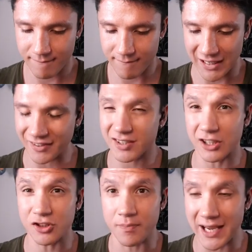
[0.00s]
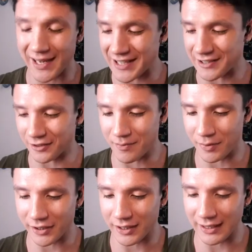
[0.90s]
Such a badass looking
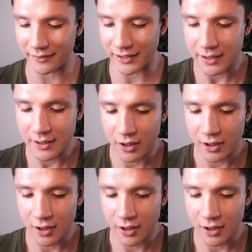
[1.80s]
bot. I love it.